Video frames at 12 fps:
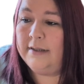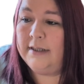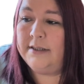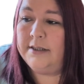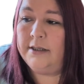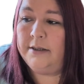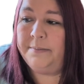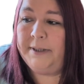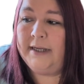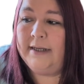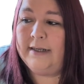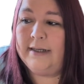they see your
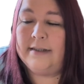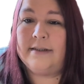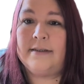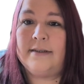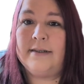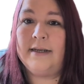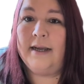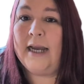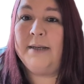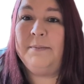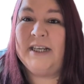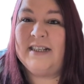playlists,
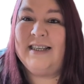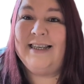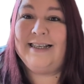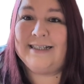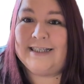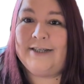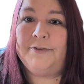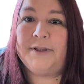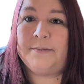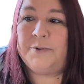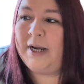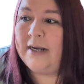and it makes it easy for
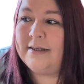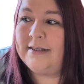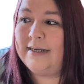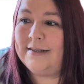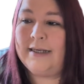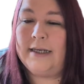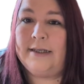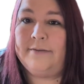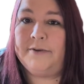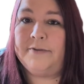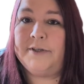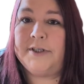them to access any
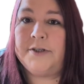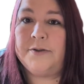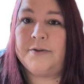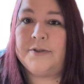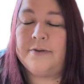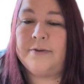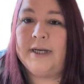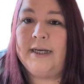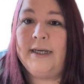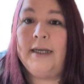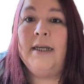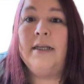of your videos,
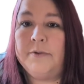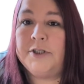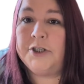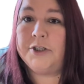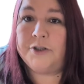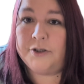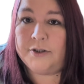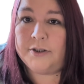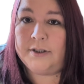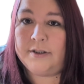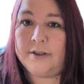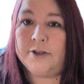okay? Which in
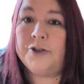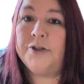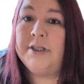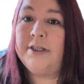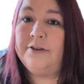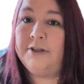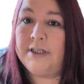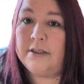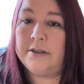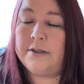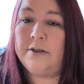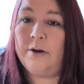turn should
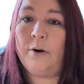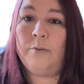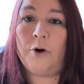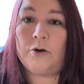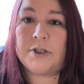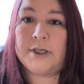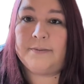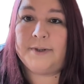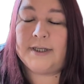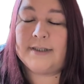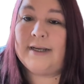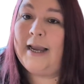increase your watch
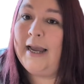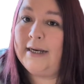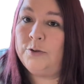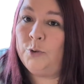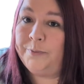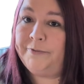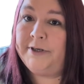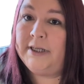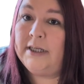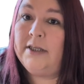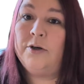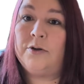hours and
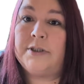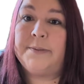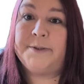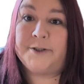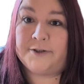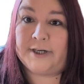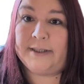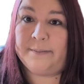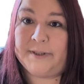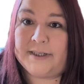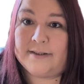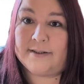hopefully your
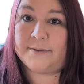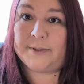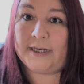subscribers as